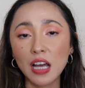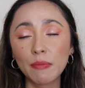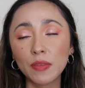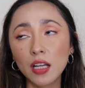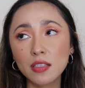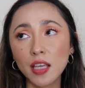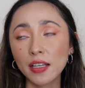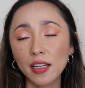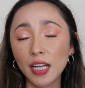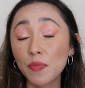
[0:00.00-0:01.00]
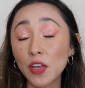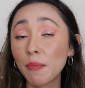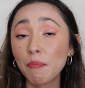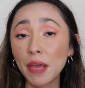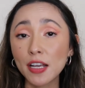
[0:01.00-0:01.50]
I'm not saying, like, I'm not
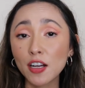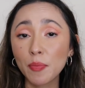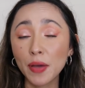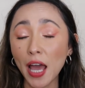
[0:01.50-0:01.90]
a makeup